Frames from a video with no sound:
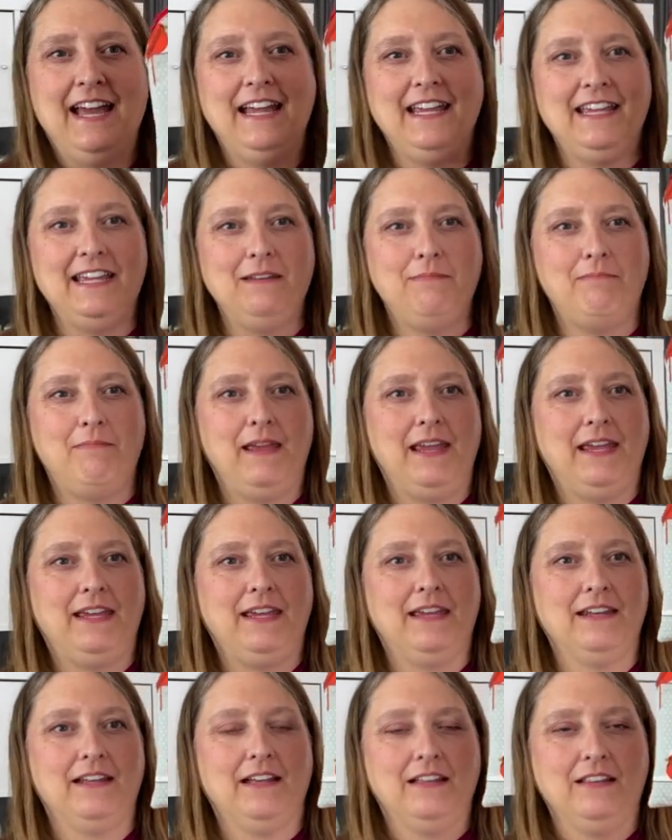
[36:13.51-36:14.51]
I could make
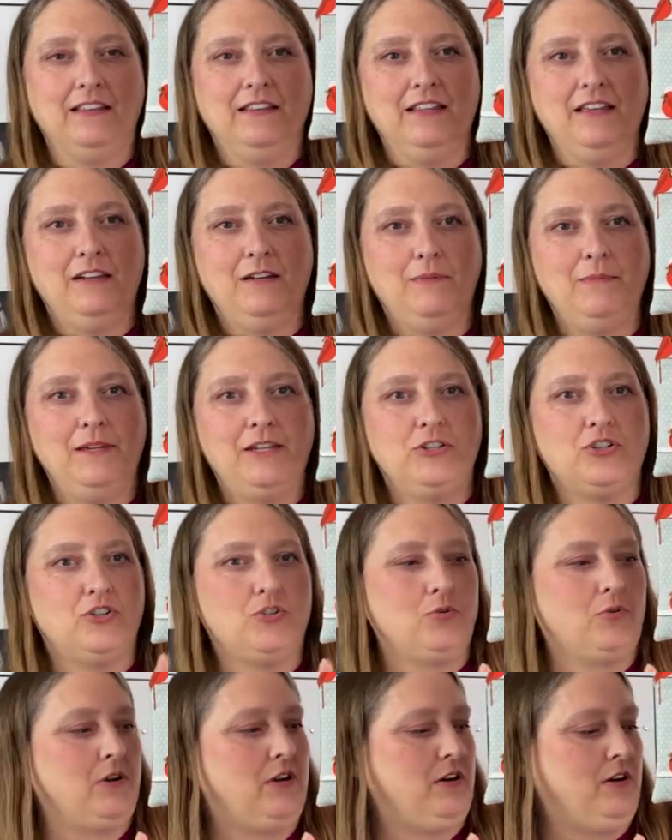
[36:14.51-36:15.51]
it a little bit
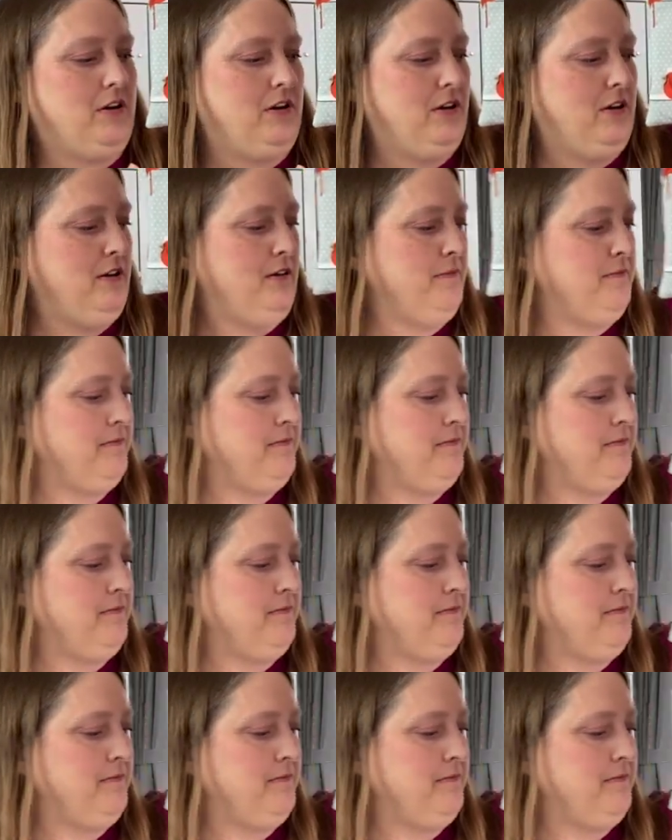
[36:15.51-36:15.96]
shorter